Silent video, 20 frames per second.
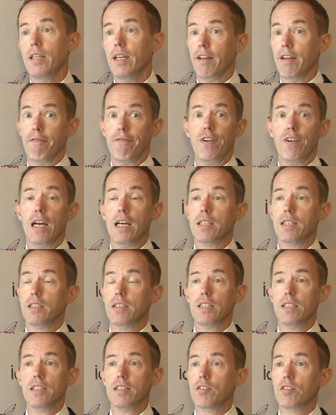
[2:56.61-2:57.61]
In fact,
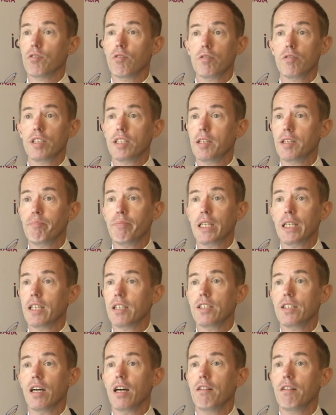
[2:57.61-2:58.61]
this is already
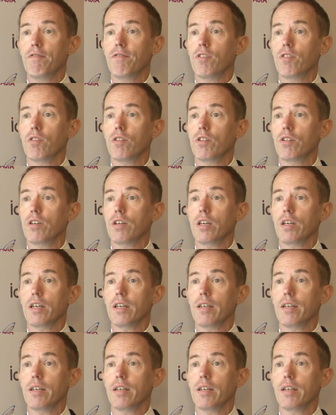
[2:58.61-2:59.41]
being done for